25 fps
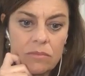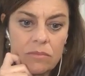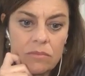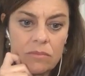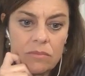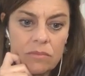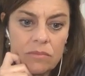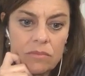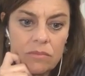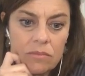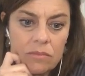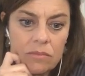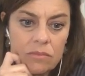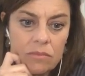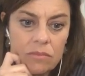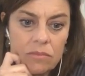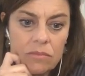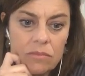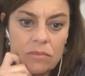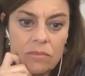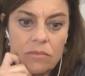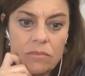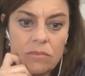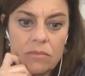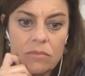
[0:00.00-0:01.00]

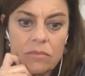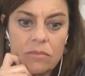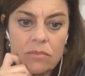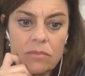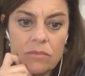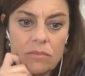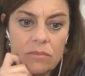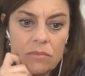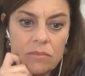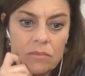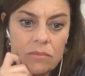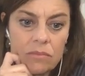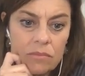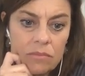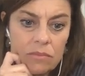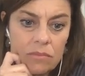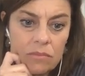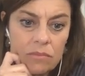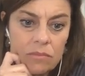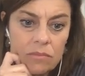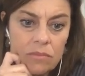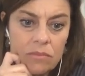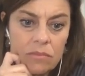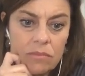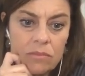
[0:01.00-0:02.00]

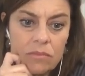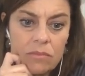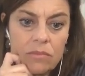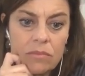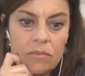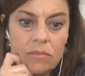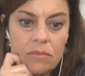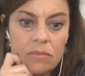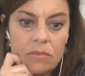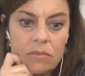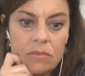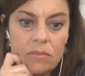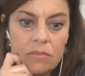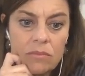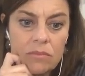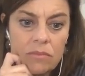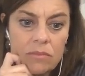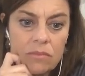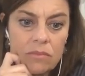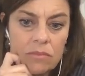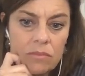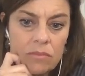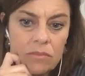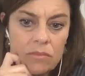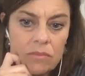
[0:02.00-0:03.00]

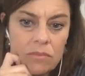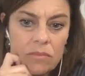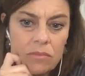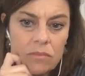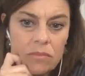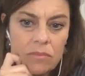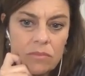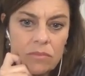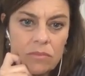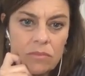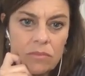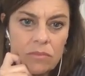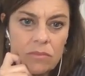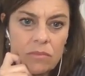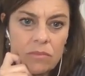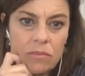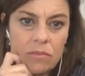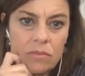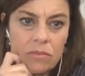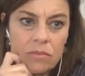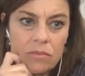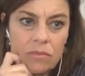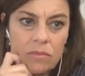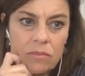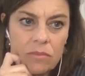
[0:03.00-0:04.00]

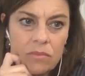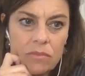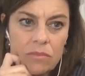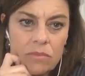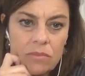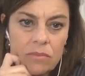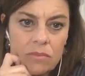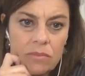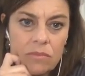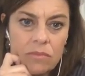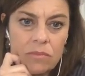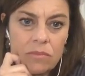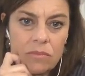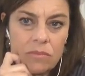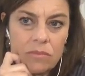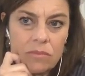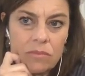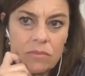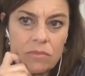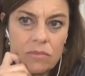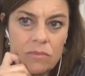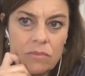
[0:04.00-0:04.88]
No words are spoken by the person on screen.